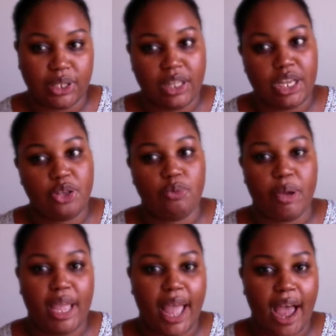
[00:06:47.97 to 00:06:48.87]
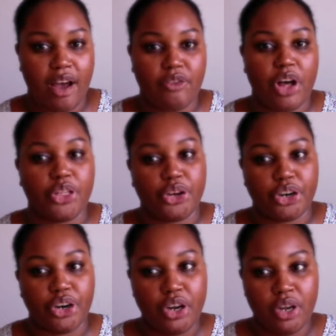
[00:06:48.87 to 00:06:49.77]
and then you may have
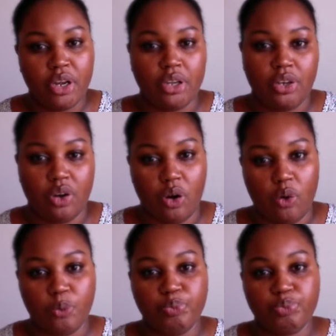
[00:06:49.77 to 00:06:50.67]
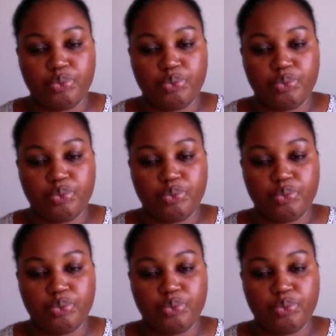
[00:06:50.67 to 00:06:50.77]
other, you know,